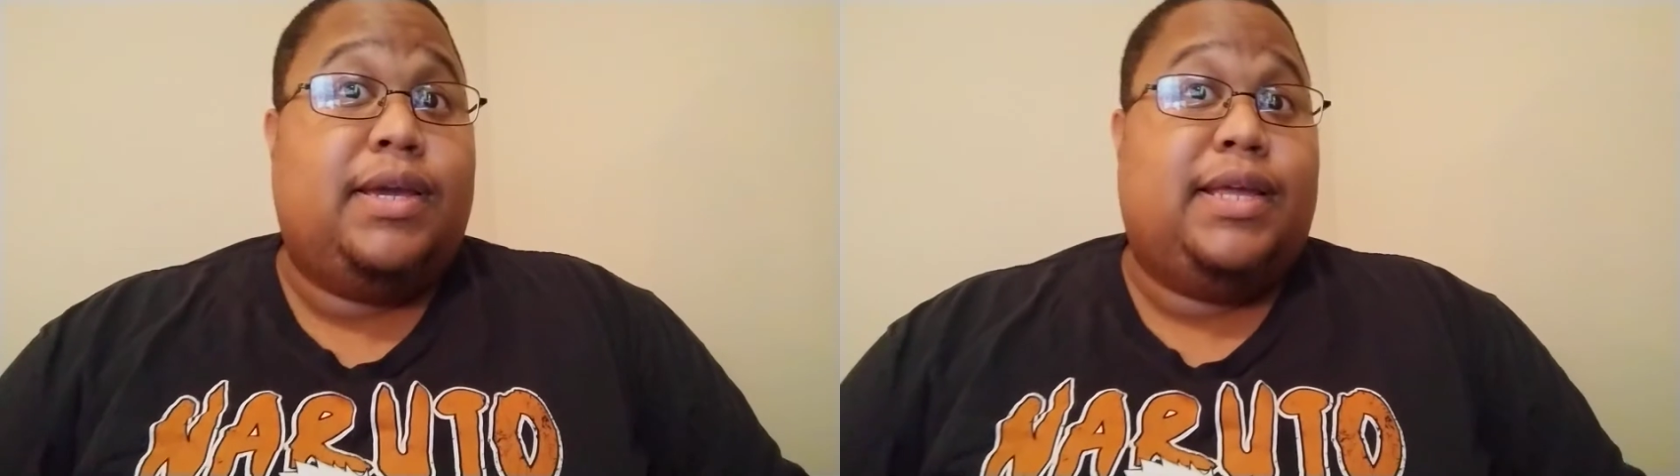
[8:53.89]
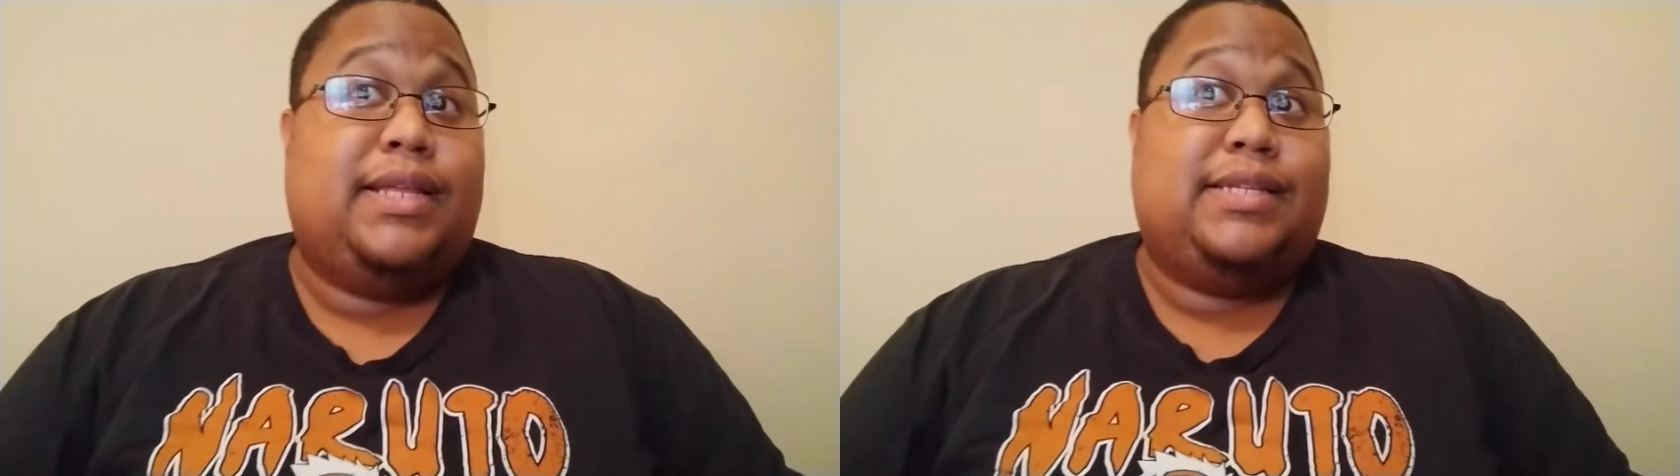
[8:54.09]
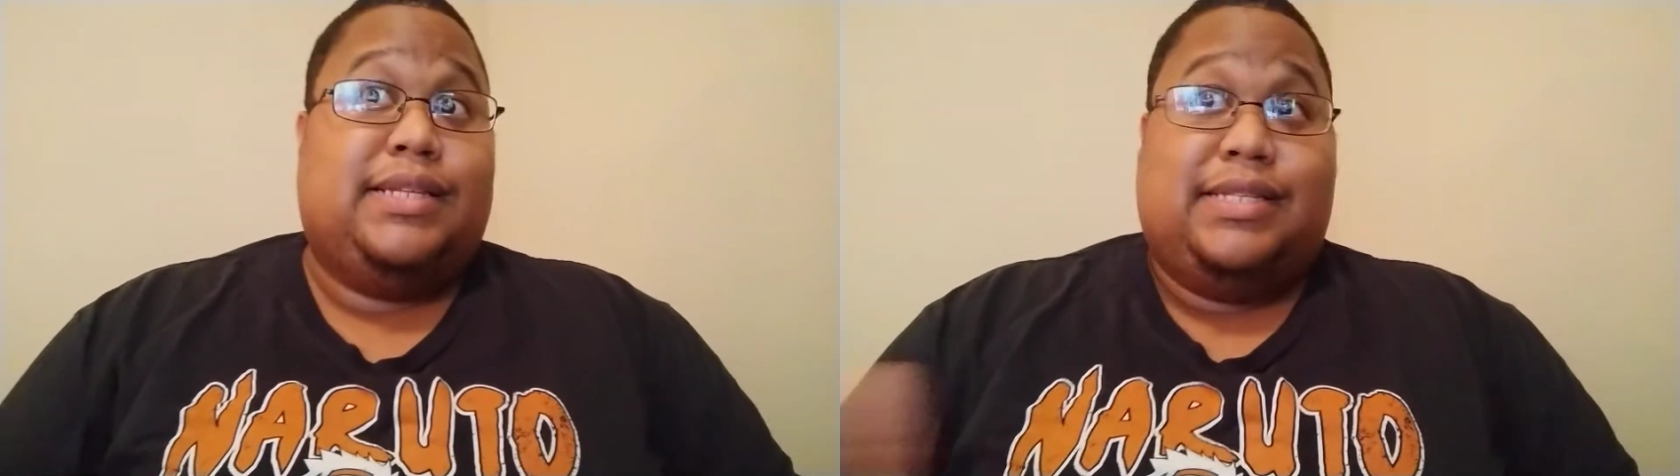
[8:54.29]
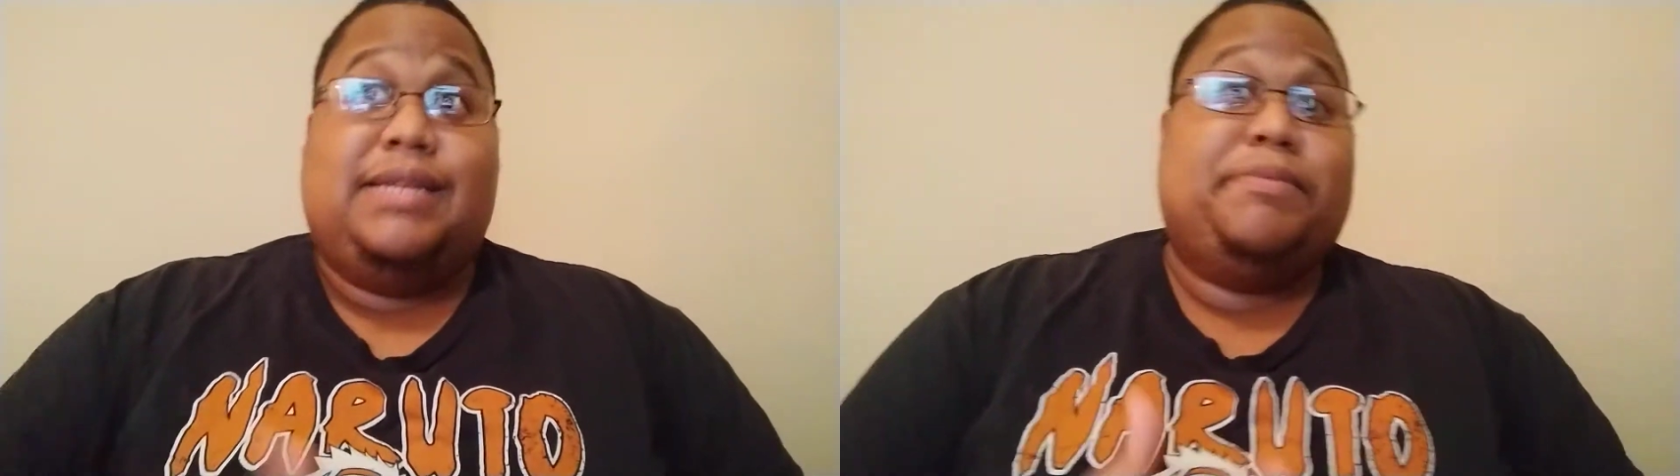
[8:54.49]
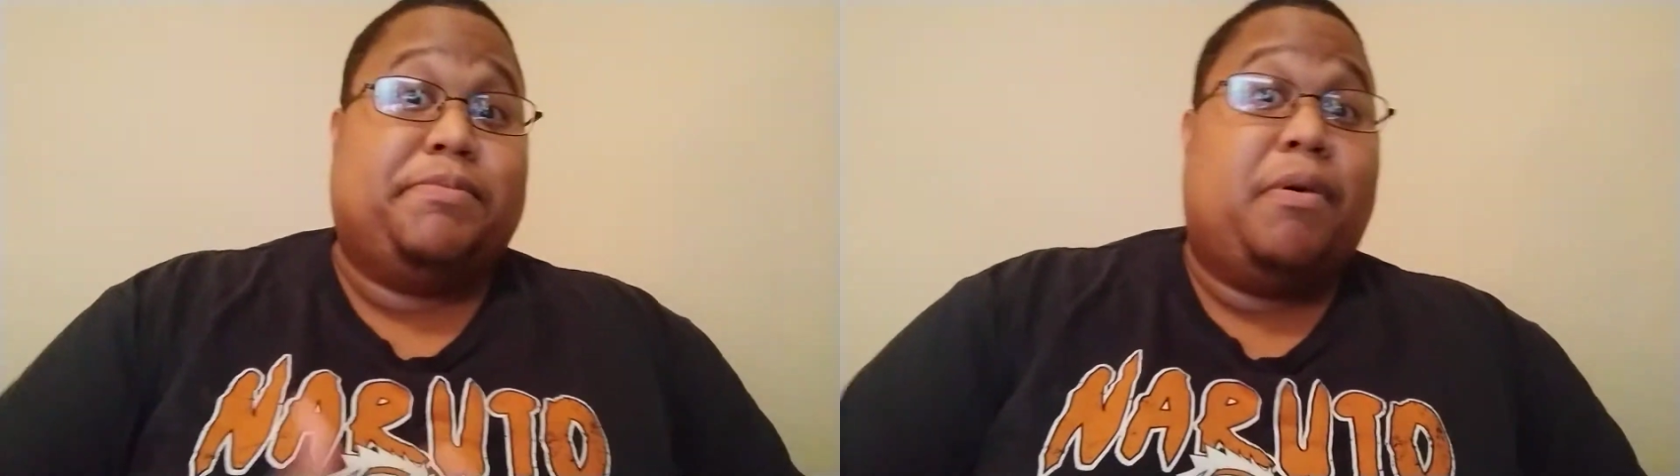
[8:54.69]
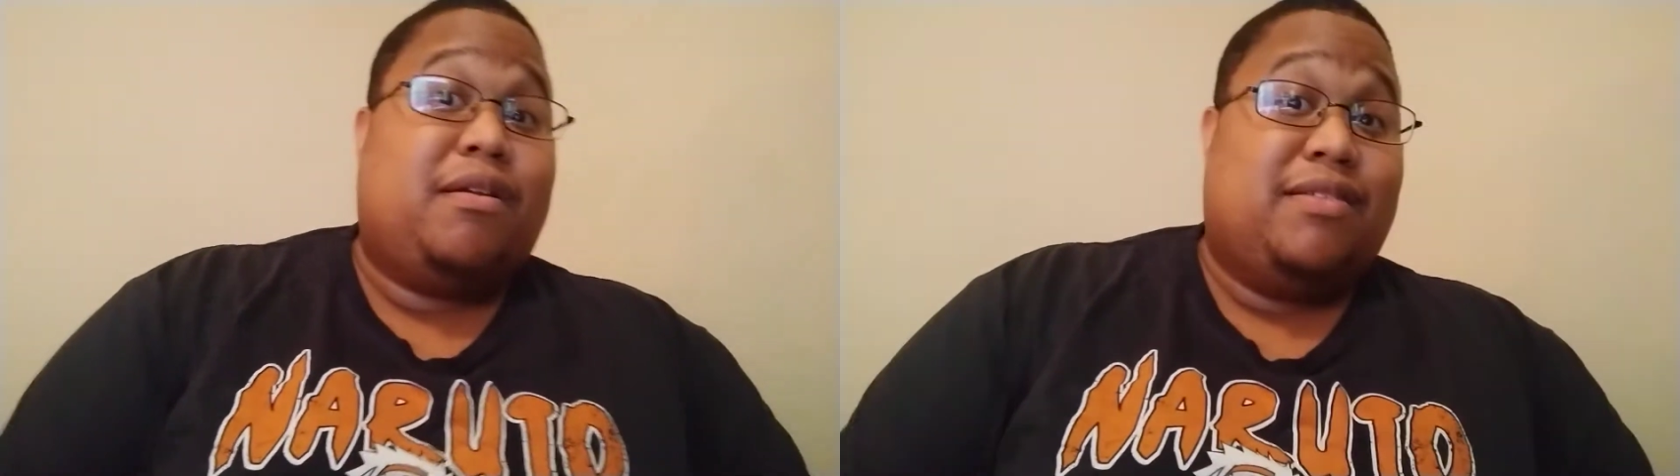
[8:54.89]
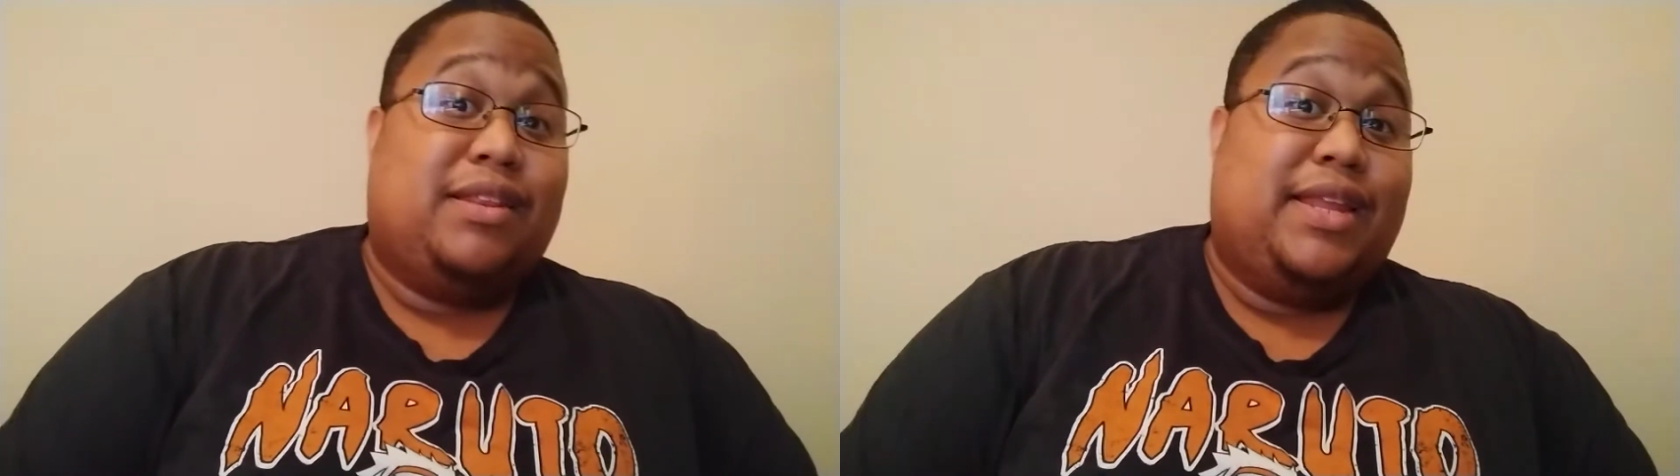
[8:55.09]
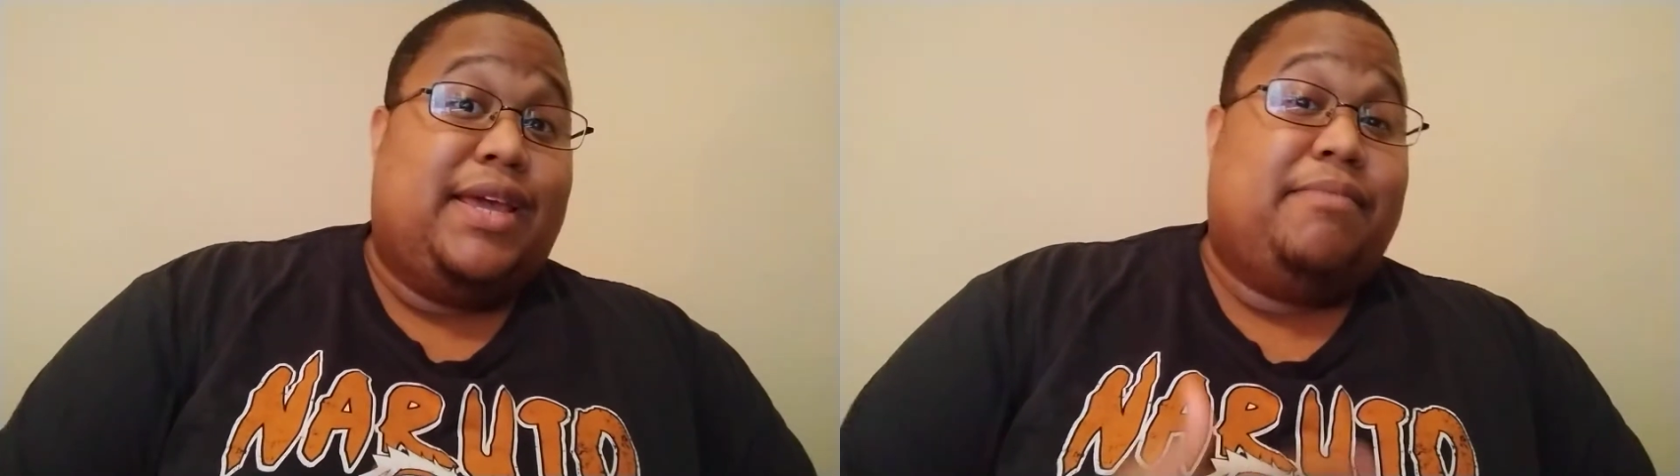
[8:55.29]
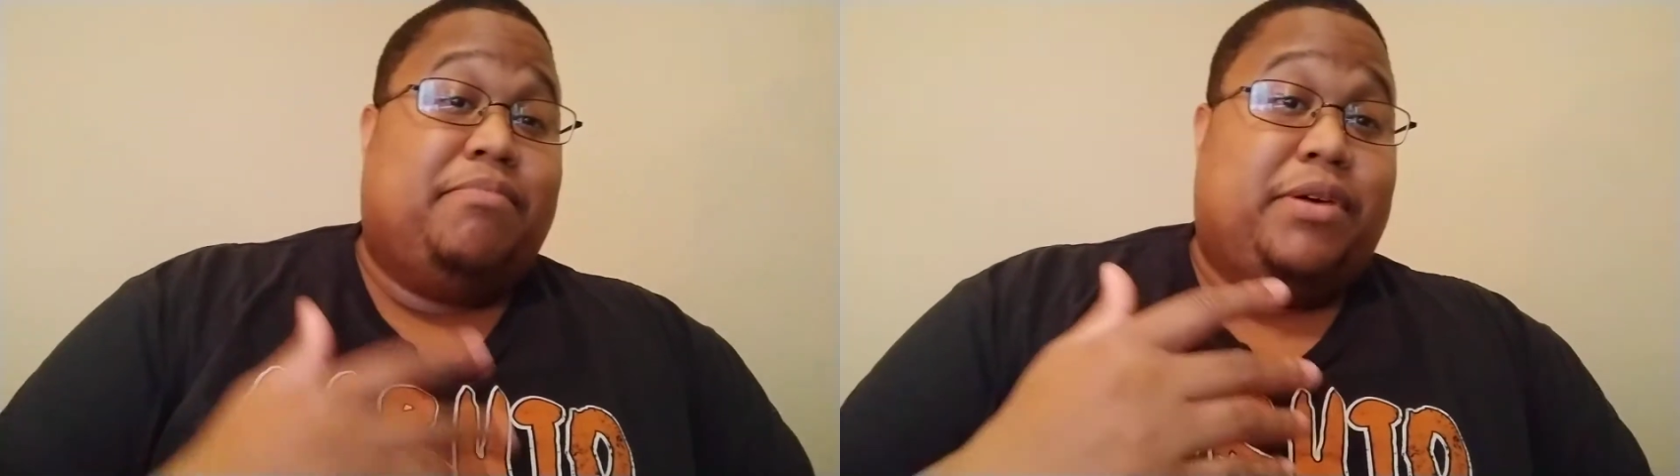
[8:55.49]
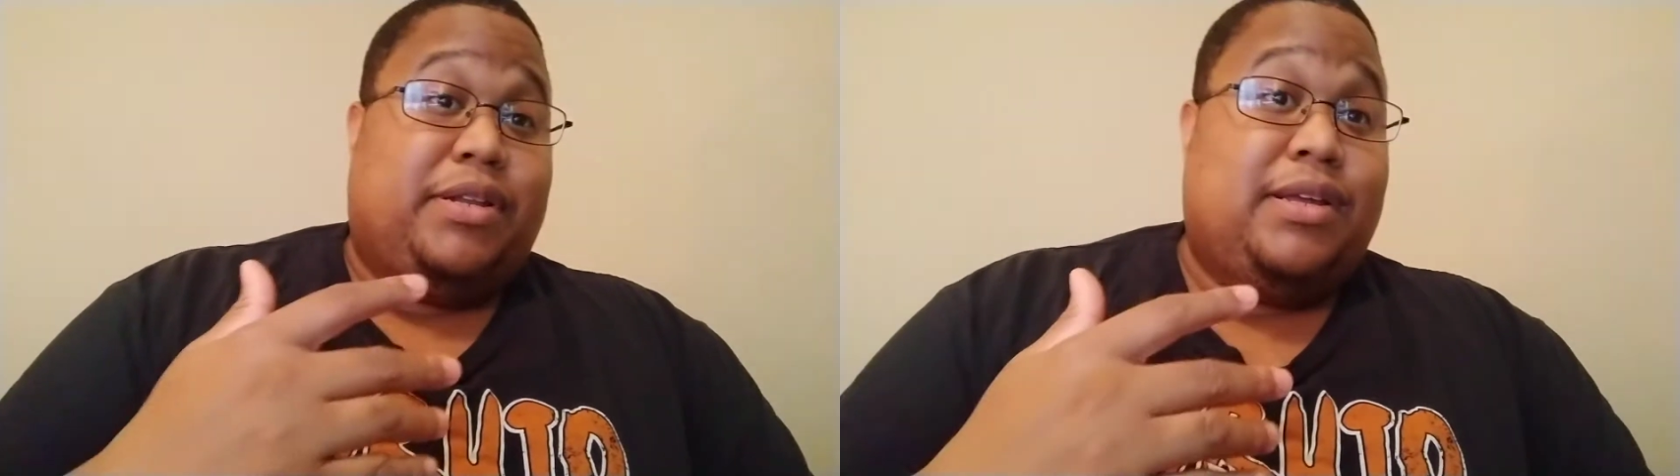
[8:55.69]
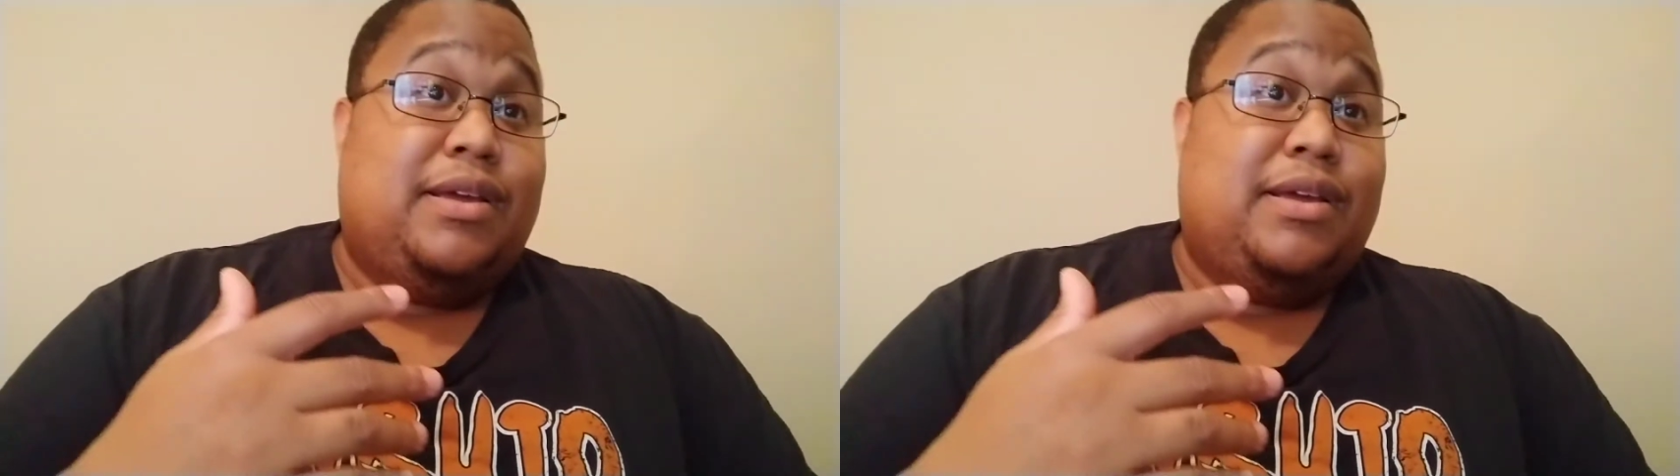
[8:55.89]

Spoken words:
and it's the deepest part of the net, but